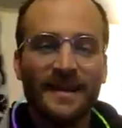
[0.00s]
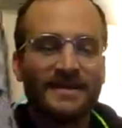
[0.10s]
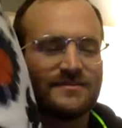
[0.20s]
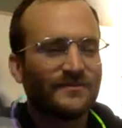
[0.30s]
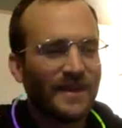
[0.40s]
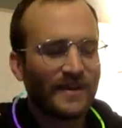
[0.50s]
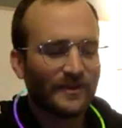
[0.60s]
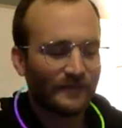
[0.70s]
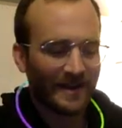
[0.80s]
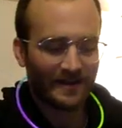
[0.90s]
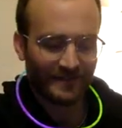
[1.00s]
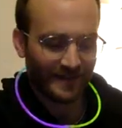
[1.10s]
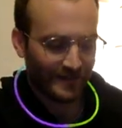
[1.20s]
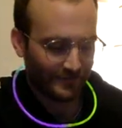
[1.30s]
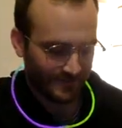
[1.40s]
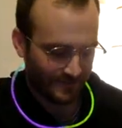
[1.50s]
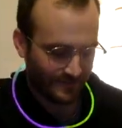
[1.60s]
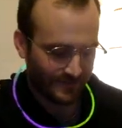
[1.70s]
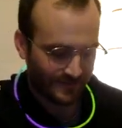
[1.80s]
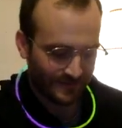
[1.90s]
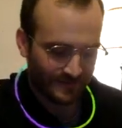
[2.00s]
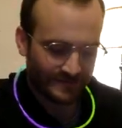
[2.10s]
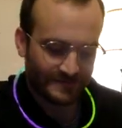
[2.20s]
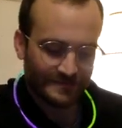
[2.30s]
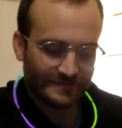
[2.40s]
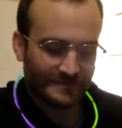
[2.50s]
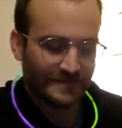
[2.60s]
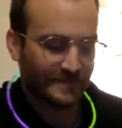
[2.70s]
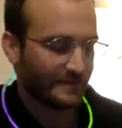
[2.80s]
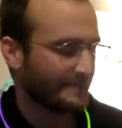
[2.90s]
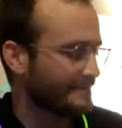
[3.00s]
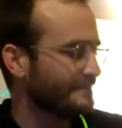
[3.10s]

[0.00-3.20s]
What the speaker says: It's very rare that I would do drugs. So